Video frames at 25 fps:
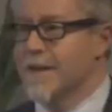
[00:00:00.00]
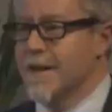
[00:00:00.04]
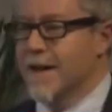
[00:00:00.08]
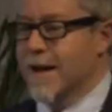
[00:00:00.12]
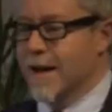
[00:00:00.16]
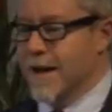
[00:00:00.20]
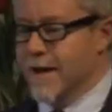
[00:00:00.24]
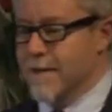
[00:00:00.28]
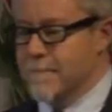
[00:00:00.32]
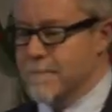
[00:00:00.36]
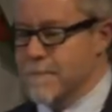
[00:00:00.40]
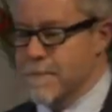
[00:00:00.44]

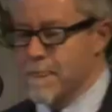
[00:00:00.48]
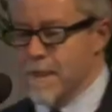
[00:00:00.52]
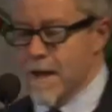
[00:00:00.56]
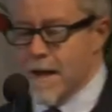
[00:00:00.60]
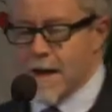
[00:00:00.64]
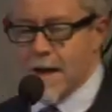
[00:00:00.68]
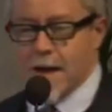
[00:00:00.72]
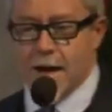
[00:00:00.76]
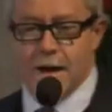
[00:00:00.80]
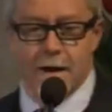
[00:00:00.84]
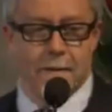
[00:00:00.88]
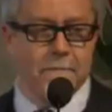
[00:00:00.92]

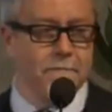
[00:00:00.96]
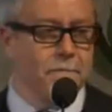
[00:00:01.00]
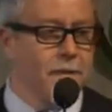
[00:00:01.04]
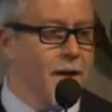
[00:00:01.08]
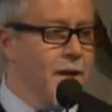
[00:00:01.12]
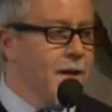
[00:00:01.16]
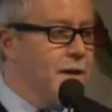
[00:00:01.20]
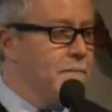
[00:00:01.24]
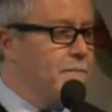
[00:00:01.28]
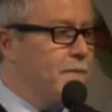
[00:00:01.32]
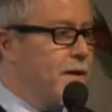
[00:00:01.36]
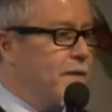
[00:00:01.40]

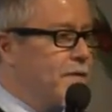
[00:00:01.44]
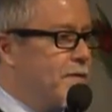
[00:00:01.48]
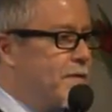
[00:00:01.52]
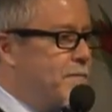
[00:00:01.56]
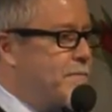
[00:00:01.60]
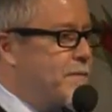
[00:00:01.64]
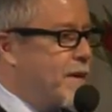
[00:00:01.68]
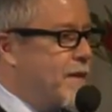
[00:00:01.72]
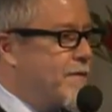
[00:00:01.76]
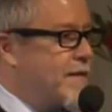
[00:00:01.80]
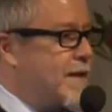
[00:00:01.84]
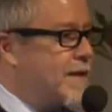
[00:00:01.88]

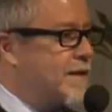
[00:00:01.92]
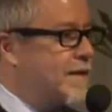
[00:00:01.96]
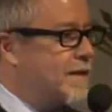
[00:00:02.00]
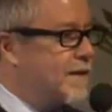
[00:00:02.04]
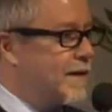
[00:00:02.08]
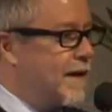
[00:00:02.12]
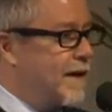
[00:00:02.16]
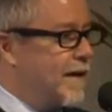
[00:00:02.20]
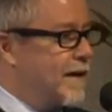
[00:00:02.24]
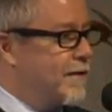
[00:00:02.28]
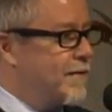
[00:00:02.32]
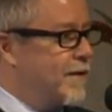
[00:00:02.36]
But
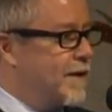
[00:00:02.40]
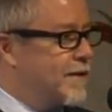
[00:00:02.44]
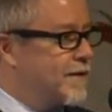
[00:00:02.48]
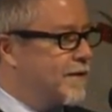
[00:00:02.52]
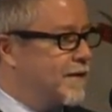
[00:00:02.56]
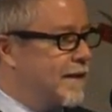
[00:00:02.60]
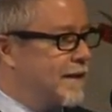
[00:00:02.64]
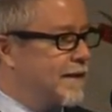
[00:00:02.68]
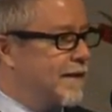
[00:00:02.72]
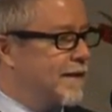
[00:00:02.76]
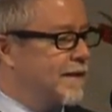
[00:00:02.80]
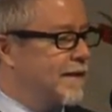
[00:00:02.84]
this
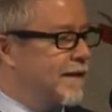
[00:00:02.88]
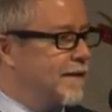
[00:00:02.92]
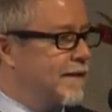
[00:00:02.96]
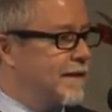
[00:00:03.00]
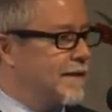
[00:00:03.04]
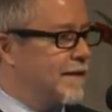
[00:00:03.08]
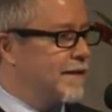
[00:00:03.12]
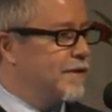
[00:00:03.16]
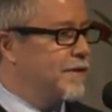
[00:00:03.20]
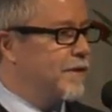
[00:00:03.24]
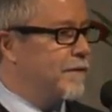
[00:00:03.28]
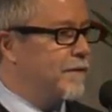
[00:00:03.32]

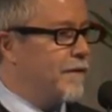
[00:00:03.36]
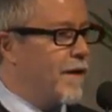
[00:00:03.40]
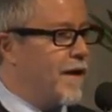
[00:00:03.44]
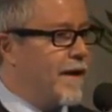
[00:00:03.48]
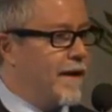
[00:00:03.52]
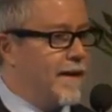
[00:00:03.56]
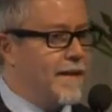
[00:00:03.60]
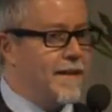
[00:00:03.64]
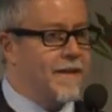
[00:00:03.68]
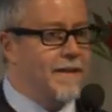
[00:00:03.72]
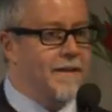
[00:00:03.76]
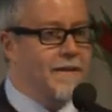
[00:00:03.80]
little
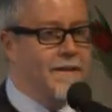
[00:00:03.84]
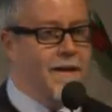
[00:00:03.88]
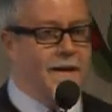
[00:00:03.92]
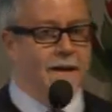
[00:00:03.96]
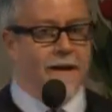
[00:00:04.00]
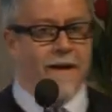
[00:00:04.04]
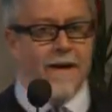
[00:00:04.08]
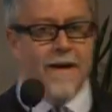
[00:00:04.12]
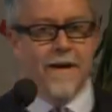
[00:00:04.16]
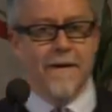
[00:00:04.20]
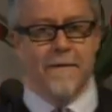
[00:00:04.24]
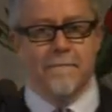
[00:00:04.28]
device,
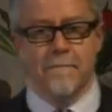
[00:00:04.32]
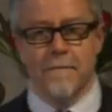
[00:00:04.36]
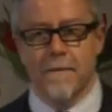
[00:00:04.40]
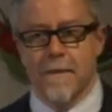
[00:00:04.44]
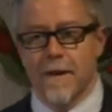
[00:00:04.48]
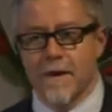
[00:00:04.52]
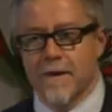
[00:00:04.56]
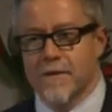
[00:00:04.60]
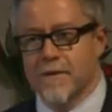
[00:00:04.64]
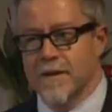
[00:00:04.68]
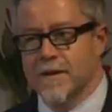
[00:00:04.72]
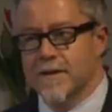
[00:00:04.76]

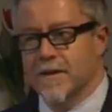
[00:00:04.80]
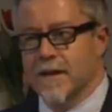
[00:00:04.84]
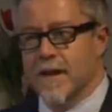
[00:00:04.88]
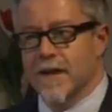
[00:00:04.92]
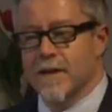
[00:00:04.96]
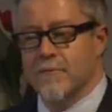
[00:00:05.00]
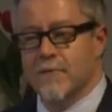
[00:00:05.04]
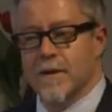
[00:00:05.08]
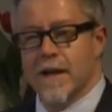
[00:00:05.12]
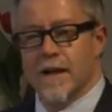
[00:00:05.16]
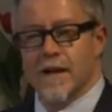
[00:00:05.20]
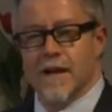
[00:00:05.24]
this guy
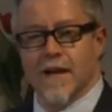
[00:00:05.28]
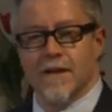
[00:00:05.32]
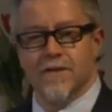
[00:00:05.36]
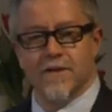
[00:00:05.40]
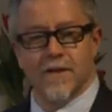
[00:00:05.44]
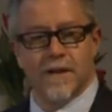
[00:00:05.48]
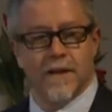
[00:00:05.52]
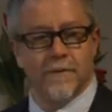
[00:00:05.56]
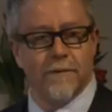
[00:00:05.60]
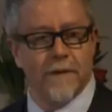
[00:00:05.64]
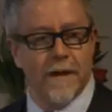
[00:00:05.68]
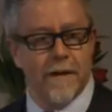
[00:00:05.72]
realized
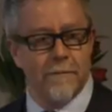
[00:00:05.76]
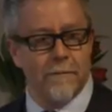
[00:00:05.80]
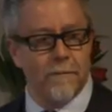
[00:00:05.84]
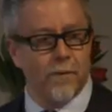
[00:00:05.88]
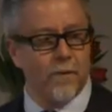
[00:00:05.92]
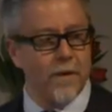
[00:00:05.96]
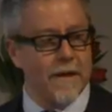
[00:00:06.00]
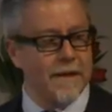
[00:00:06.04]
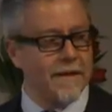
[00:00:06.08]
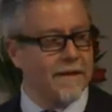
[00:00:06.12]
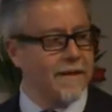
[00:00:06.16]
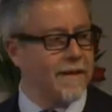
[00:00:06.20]
that if he
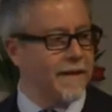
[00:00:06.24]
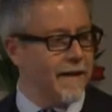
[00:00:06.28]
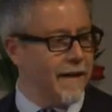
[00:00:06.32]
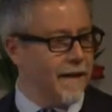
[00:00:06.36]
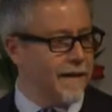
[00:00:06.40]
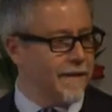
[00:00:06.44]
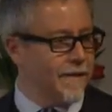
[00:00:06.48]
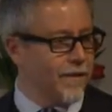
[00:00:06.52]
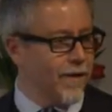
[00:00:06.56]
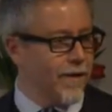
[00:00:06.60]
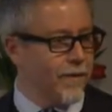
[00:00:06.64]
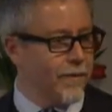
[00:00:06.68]
printed
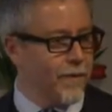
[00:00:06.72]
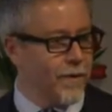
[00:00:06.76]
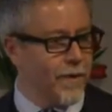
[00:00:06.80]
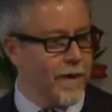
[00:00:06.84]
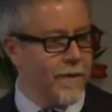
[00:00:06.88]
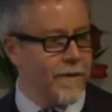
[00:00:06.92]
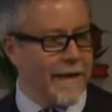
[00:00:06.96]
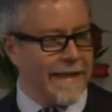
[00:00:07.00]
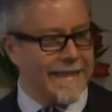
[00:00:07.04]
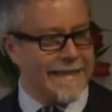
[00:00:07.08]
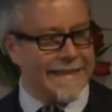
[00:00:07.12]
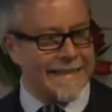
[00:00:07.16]
it
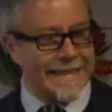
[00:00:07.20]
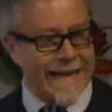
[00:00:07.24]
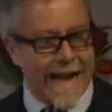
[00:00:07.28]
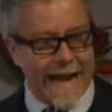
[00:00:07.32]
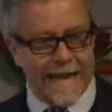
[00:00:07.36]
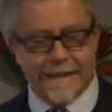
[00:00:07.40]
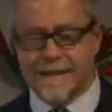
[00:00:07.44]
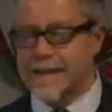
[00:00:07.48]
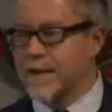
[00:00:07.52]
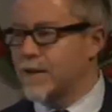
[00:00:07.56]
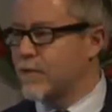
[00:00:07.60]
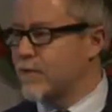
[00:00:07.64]
at
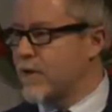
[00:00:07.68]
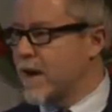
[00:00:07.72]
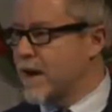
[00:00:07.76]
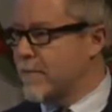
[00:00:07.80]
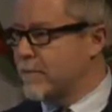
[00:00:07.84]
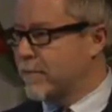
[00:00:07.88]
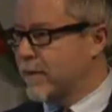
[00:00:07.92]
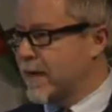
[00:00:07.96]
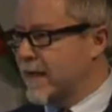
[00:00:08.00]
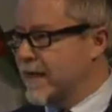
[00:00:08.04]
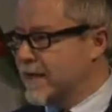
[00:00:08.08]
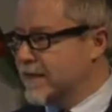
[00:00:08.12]
exactly the
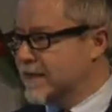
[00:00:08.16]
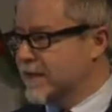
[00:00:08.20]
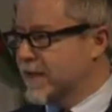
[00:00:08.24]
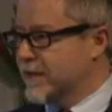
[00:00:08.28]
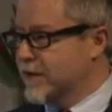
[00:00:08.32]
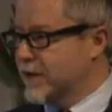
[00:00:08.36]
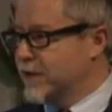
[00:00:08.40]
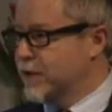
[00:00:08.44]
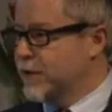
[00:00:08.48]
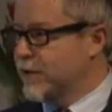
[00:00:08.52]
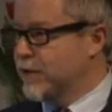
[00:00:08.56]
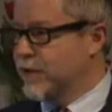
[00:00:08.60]
right place in
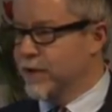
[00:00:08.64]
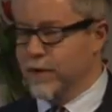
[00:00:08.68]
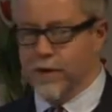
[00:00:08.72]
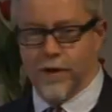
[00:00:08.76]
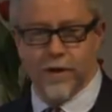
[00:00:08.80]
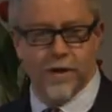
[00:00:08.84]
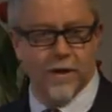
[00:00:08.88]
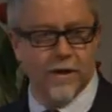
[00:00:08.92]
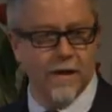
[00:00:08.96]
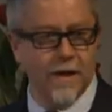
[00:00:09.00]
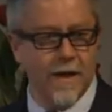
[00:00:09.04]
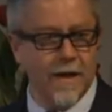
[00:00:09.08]
the
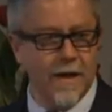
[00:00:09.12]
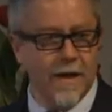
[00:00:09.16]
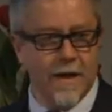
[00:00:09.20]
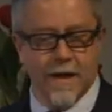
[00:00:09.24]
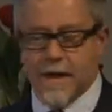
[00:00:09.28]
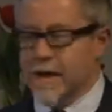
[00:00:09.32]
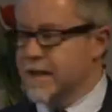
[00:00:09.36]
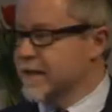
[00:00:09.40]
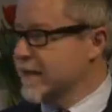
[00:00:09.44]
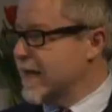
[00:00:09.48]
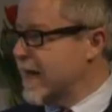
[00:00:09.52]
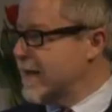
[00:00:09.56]
urinal
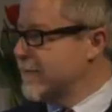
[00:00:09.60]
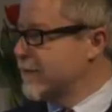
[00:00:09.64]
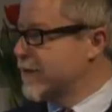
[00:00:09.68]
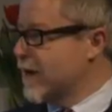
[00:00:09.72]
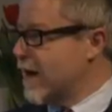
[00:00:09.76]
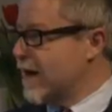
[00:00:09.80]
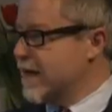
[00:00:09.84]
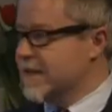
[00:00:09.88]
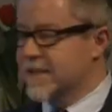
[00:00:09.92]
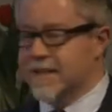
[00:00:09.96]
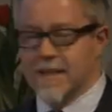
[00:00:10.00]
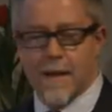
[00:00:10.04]
and gave
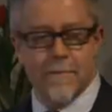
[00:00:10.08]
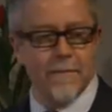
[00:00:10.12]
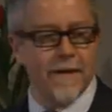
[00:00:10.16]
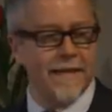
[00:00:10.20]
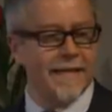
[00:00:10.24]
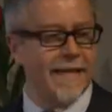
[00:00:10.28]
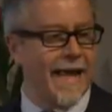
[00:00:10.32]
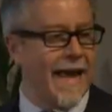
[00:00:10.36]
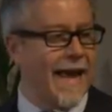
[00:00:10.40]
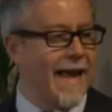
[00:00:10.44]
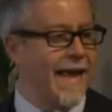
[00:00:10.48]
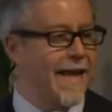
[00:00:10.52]
guys something
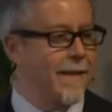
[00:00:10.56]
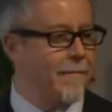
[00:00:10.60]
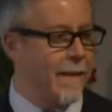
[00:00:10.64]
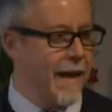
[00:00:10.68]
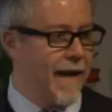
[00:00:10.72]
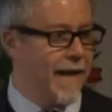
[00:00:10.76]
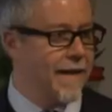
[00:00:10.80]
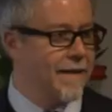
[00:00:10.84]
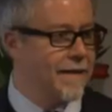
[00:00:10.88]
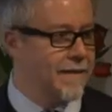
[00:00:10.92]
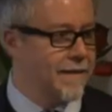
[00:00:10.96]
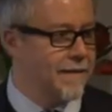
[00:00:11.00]
to aim
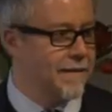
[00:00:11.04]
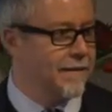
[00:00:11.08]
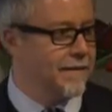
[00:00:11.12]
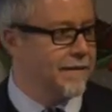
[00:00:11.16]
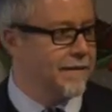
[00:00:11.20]
at,